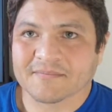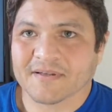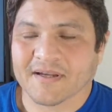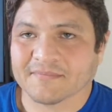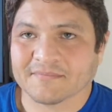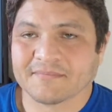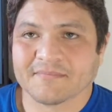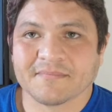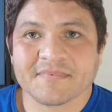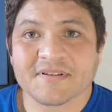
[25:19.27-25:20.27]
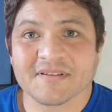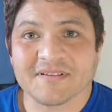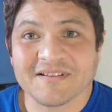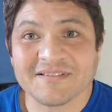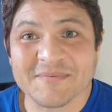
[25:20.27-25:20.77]
yeah. So
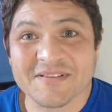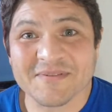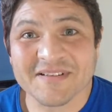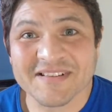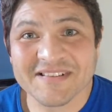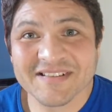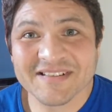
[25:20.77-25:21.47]
let me see, what are these?